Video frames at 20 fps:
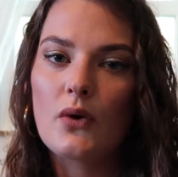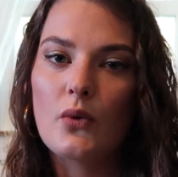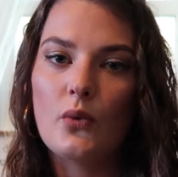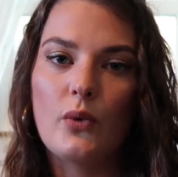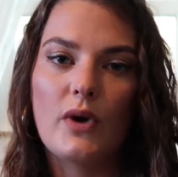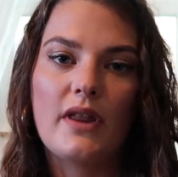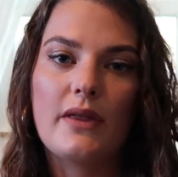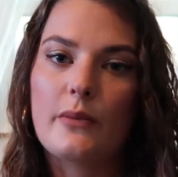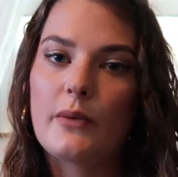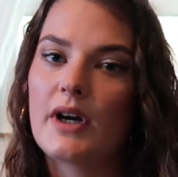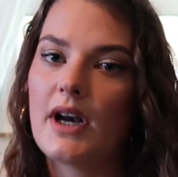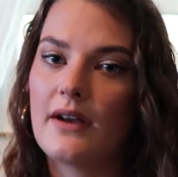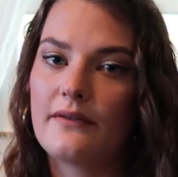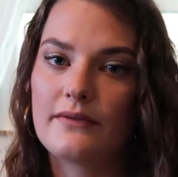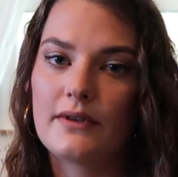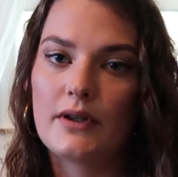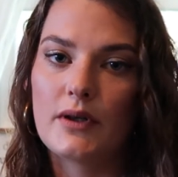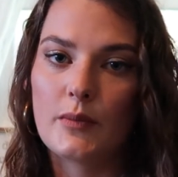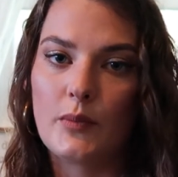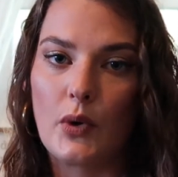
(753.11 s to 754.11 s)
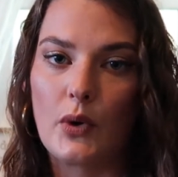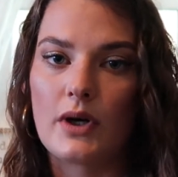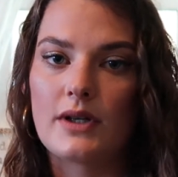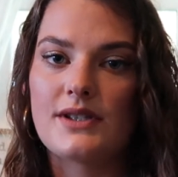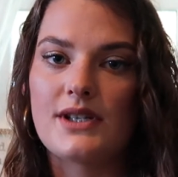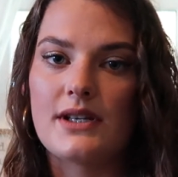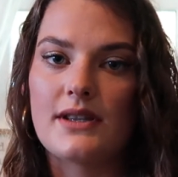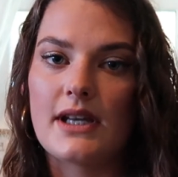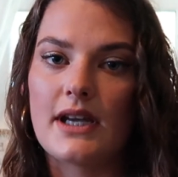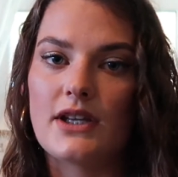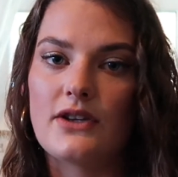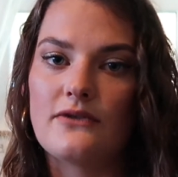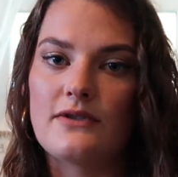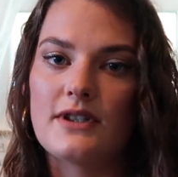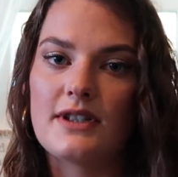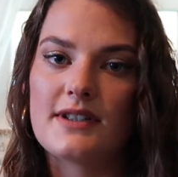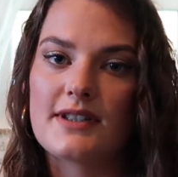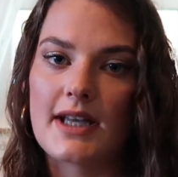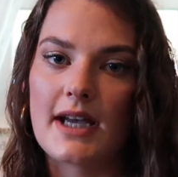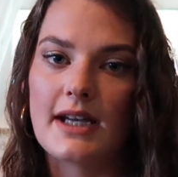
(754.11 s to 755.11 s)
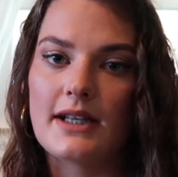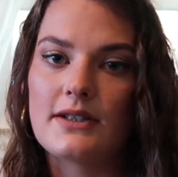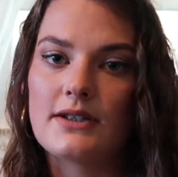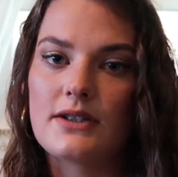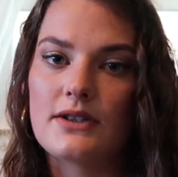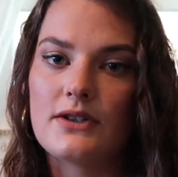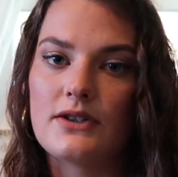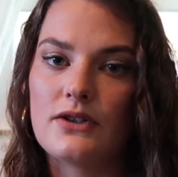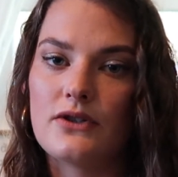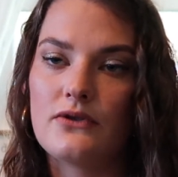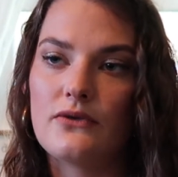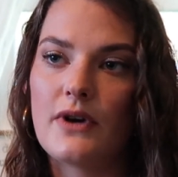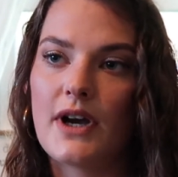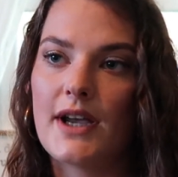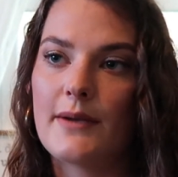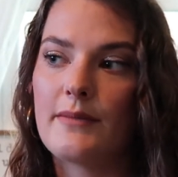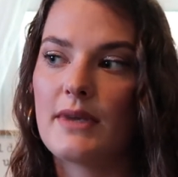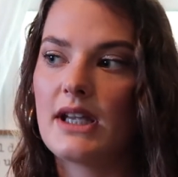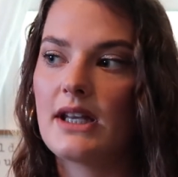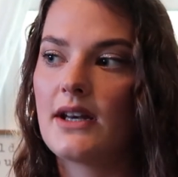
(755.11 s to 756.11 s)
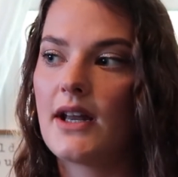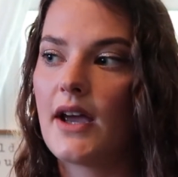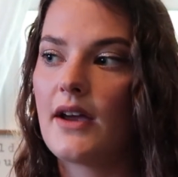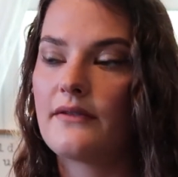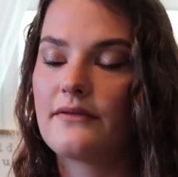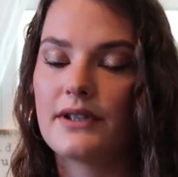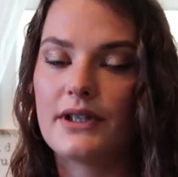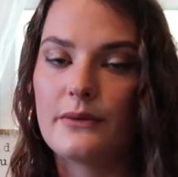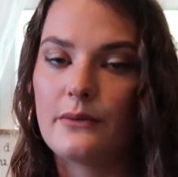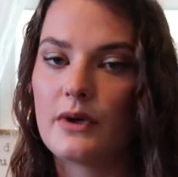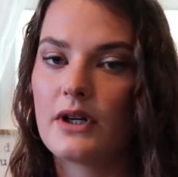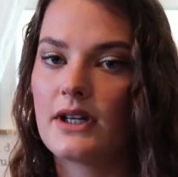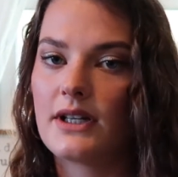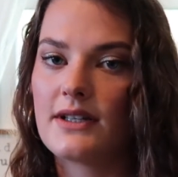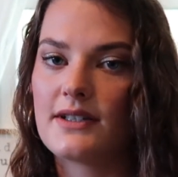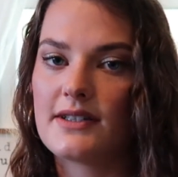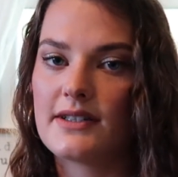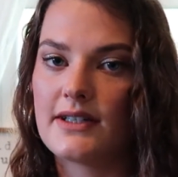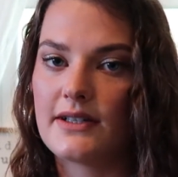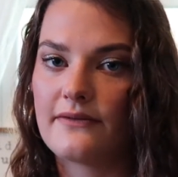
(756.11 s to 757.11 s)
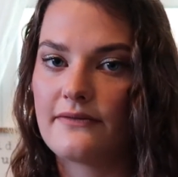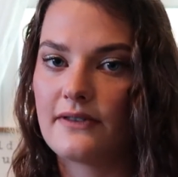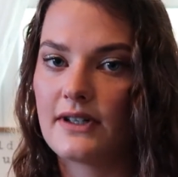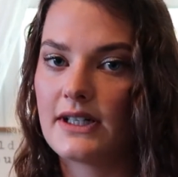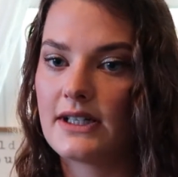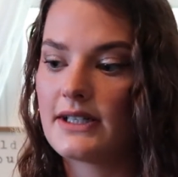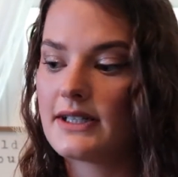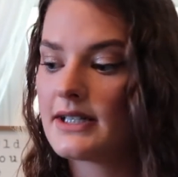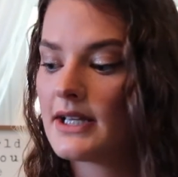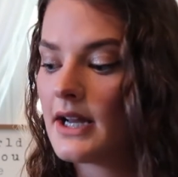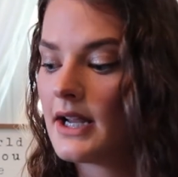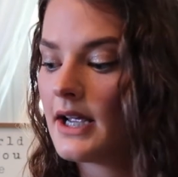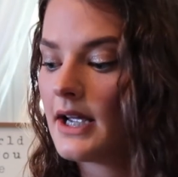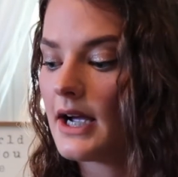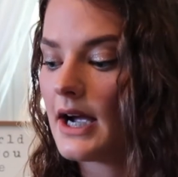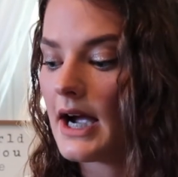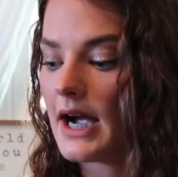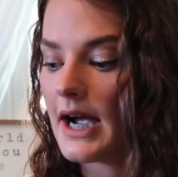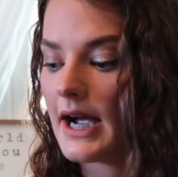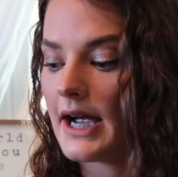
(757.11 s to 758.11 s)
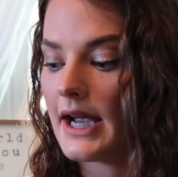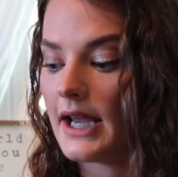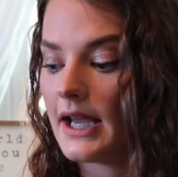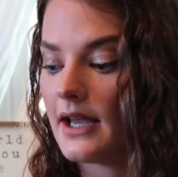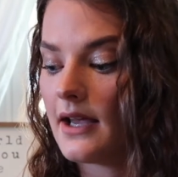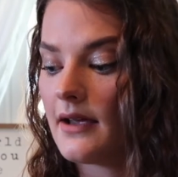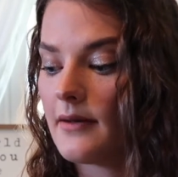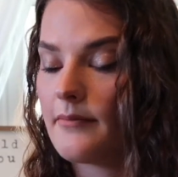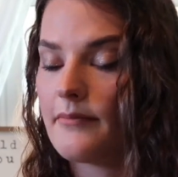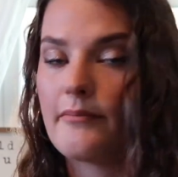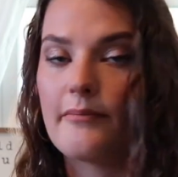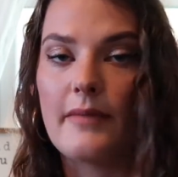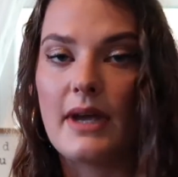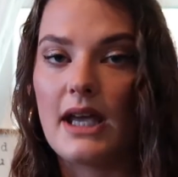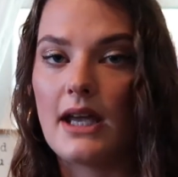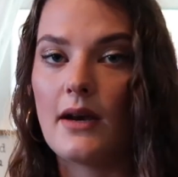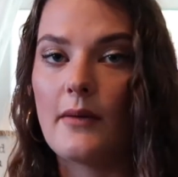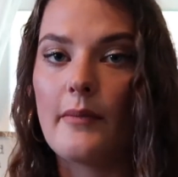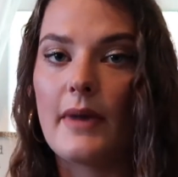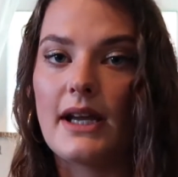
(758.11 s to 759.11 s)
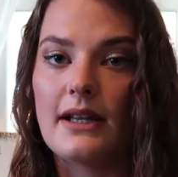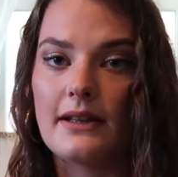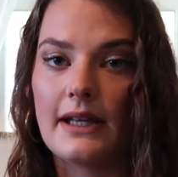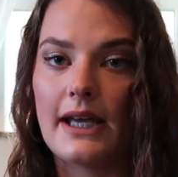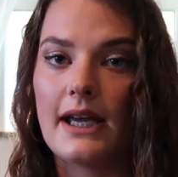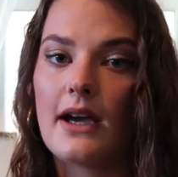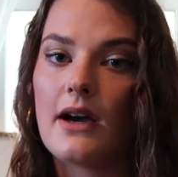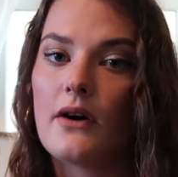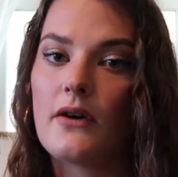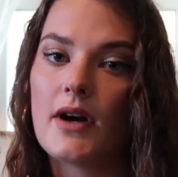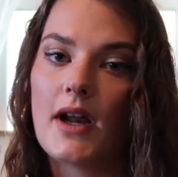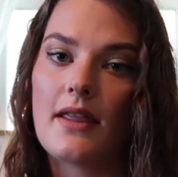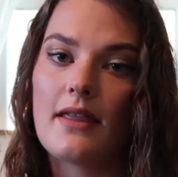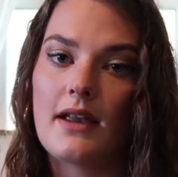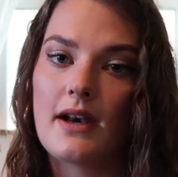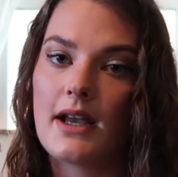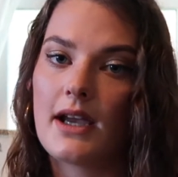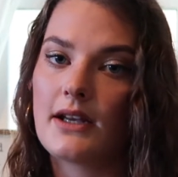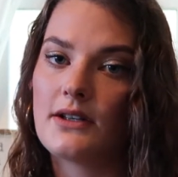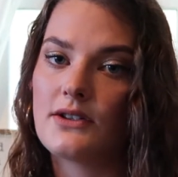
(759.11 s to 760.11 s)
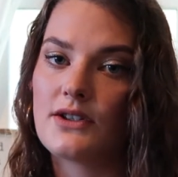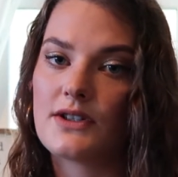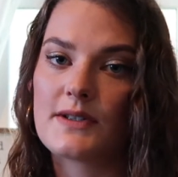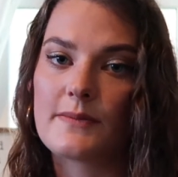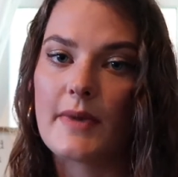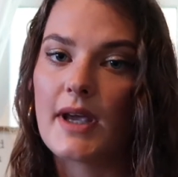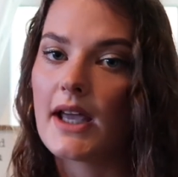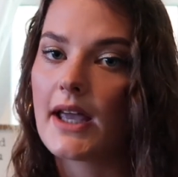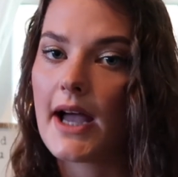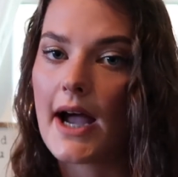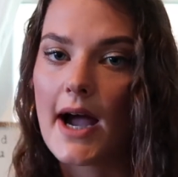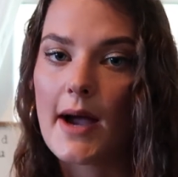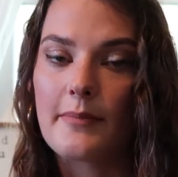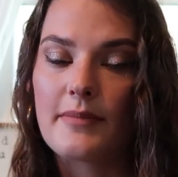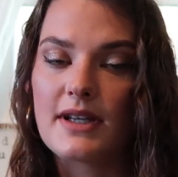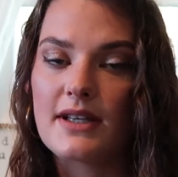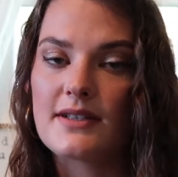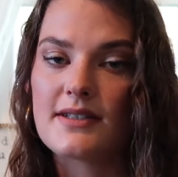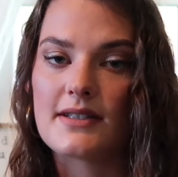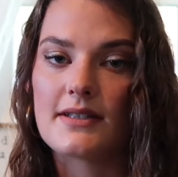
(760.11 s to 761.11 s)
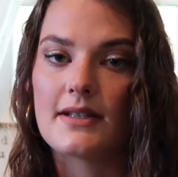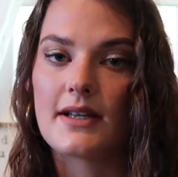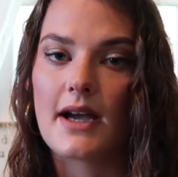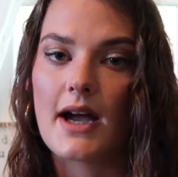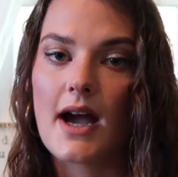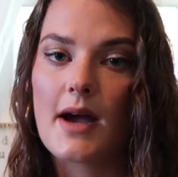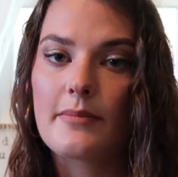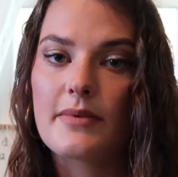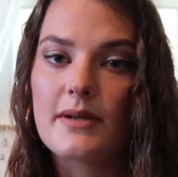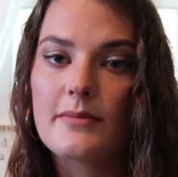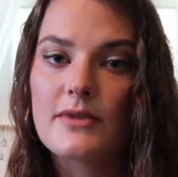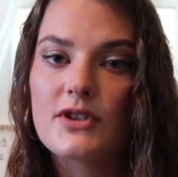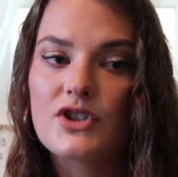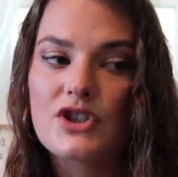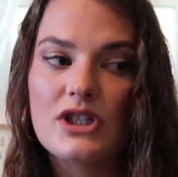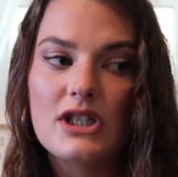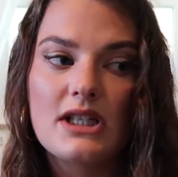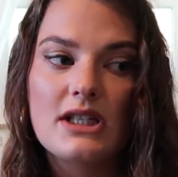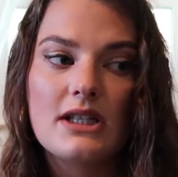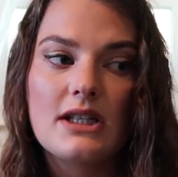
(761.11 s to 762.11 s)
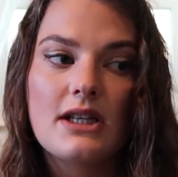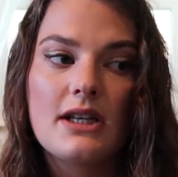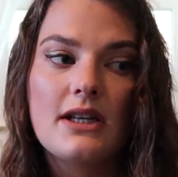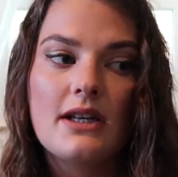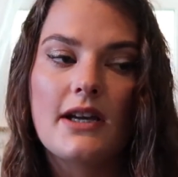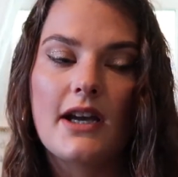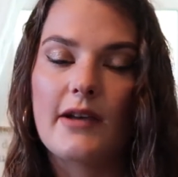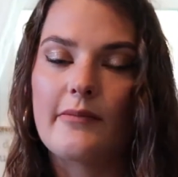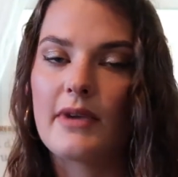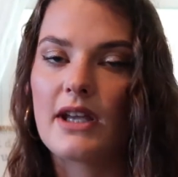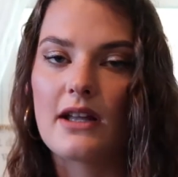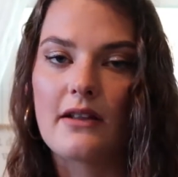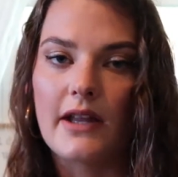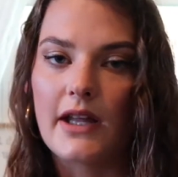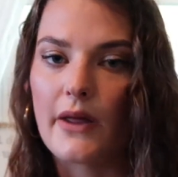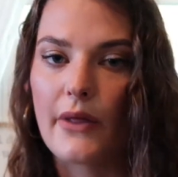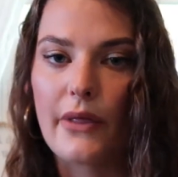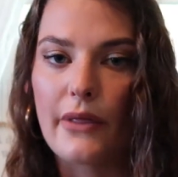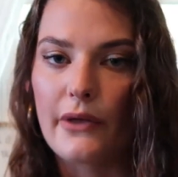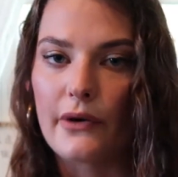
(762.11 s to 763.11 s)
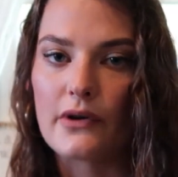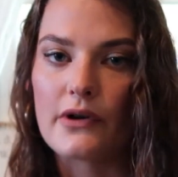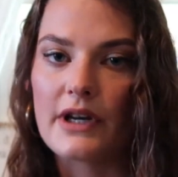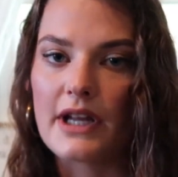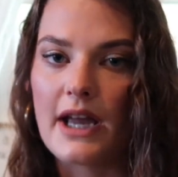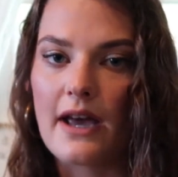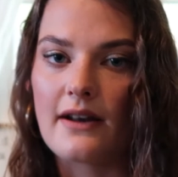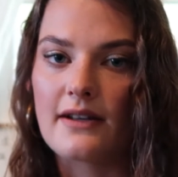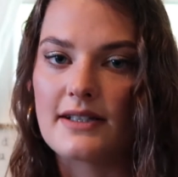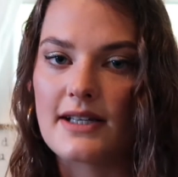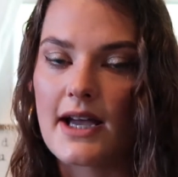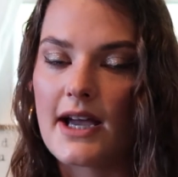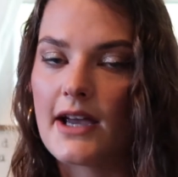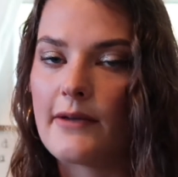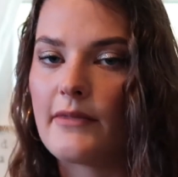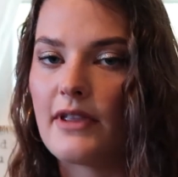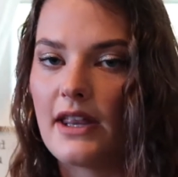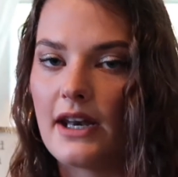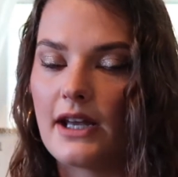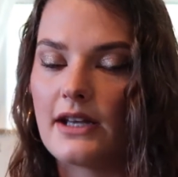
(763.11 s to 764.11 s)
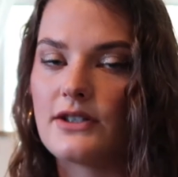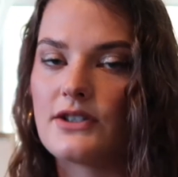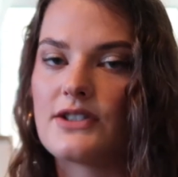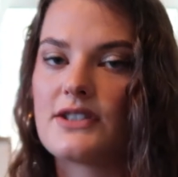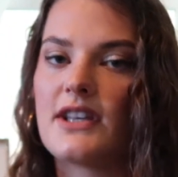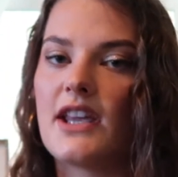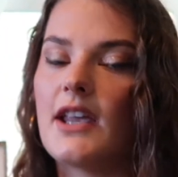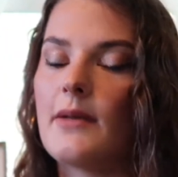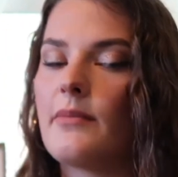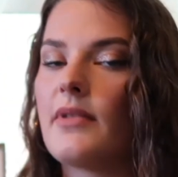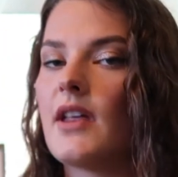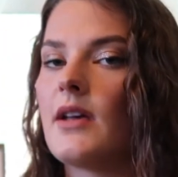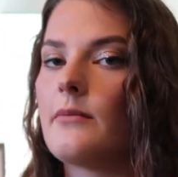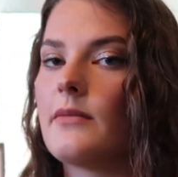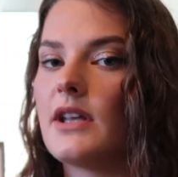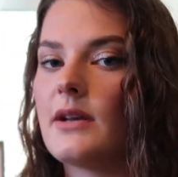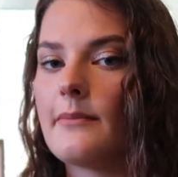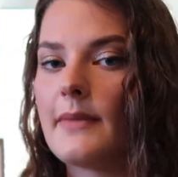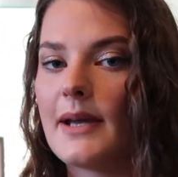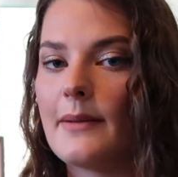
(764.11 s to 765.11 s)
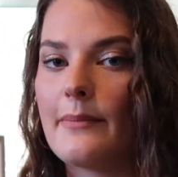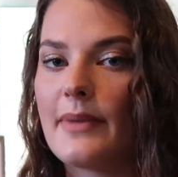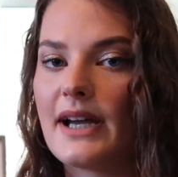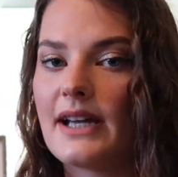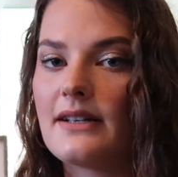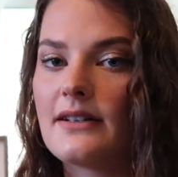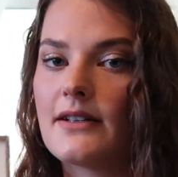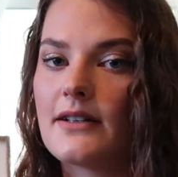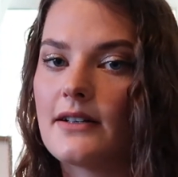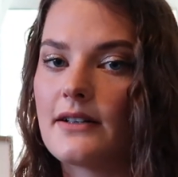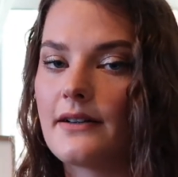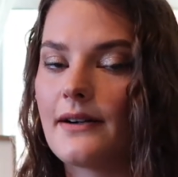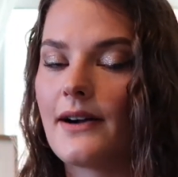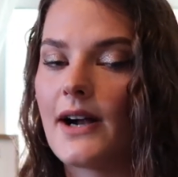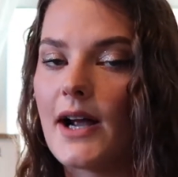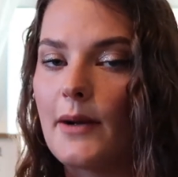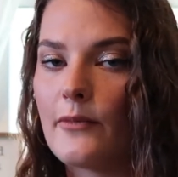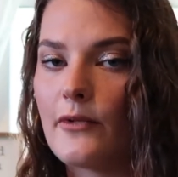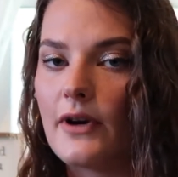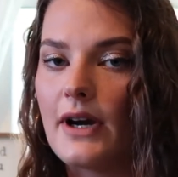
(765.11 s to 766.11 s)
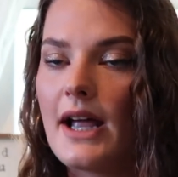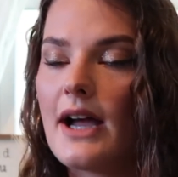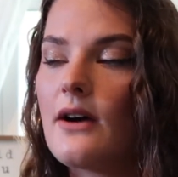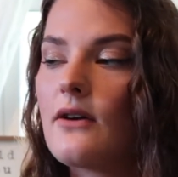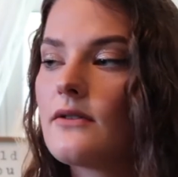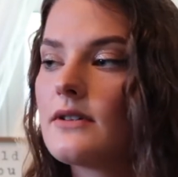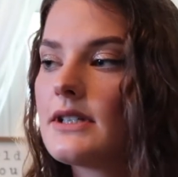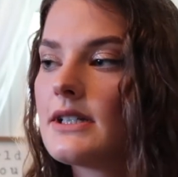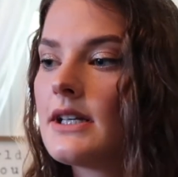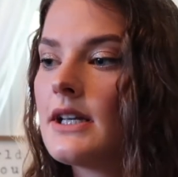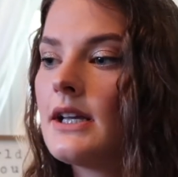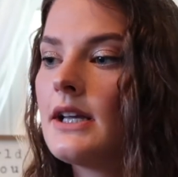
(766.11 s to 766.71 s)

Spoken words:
With whatever report sheet that you decide to do, I mean, everyone is different. I made my layout and then I just make copies in the copy machine. I make like 30 at a time and then I just keep them in my binder and grab one out.